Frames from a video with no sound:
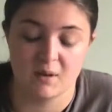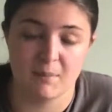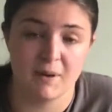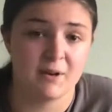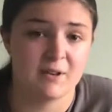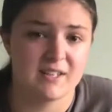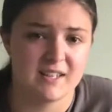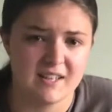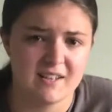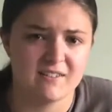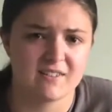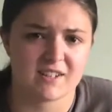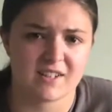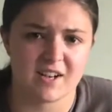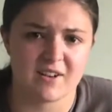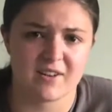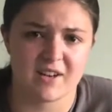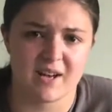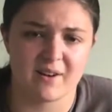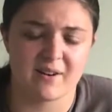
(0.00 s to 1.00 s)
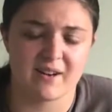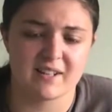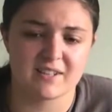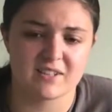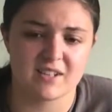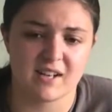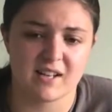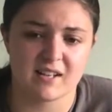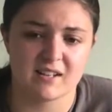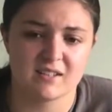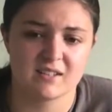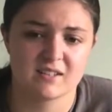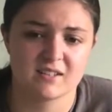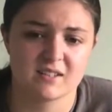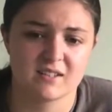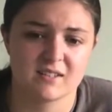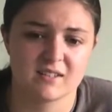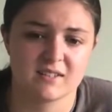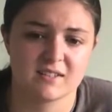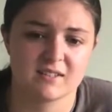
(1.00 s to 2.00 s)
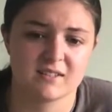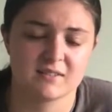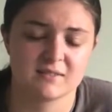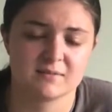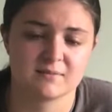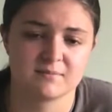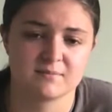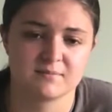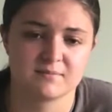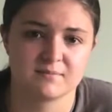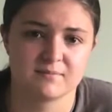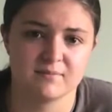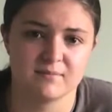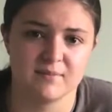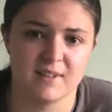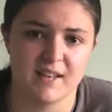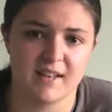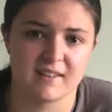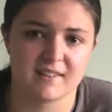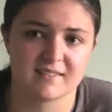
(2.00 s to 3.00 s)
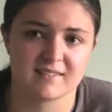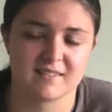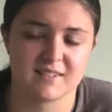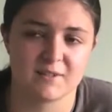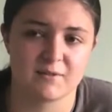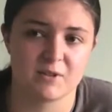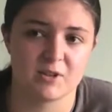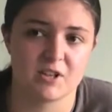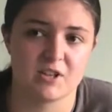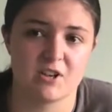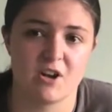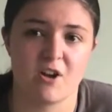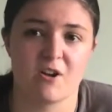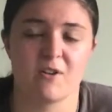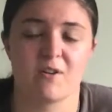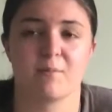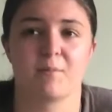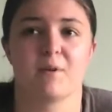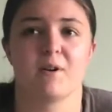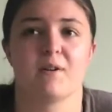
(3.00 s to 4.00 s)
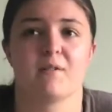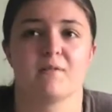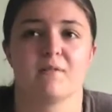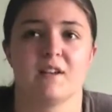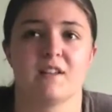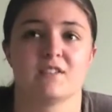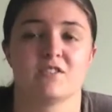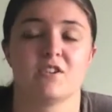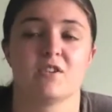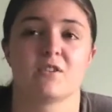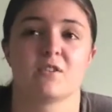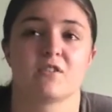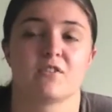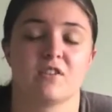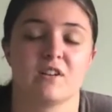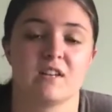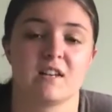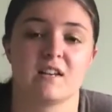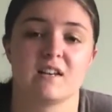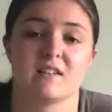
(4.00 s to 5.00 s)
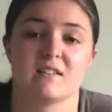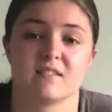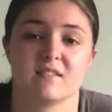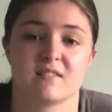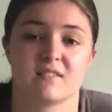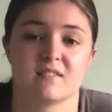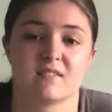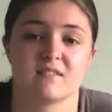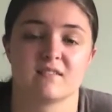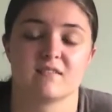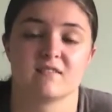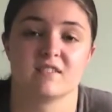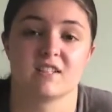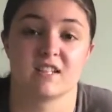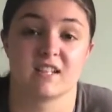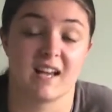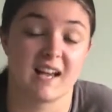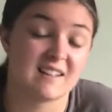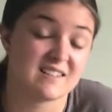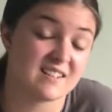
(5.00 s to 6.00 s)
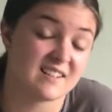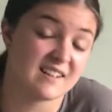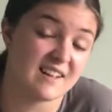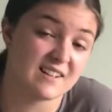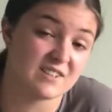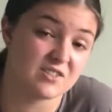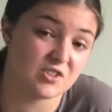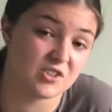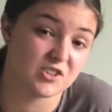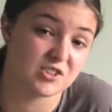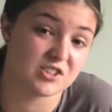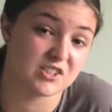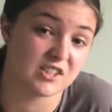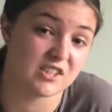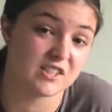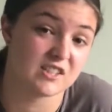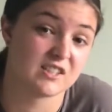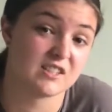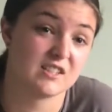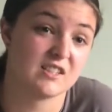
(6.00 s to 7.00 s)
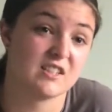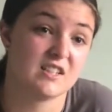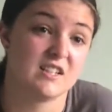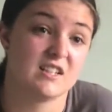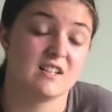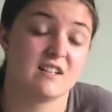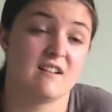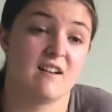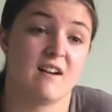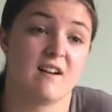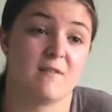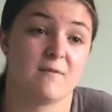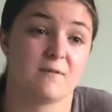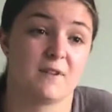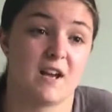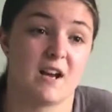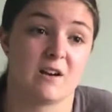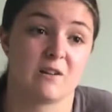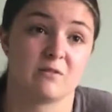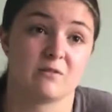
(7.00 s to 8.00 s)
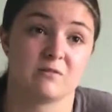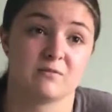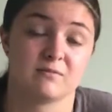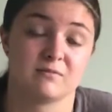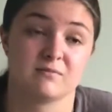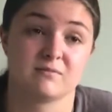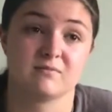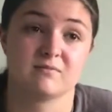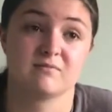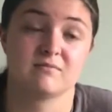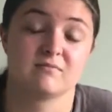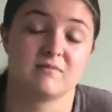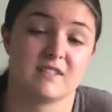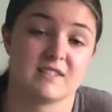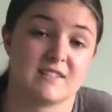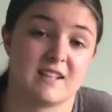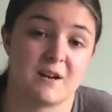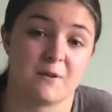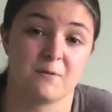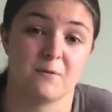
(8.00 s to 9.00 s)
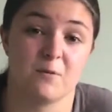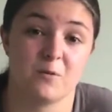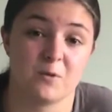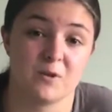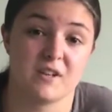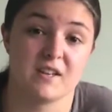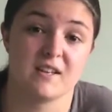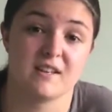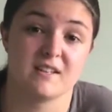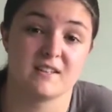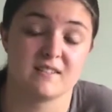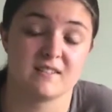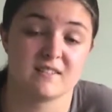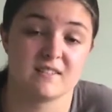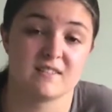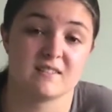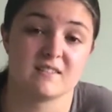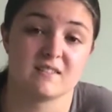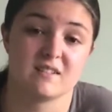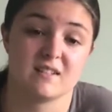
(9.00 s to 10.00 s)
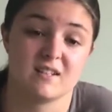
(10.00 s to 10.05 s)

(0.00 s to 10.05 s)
about a year ago now, actually. Yeah, I've only known, but it took 3 years to get to that doctor. It's now 4 years, and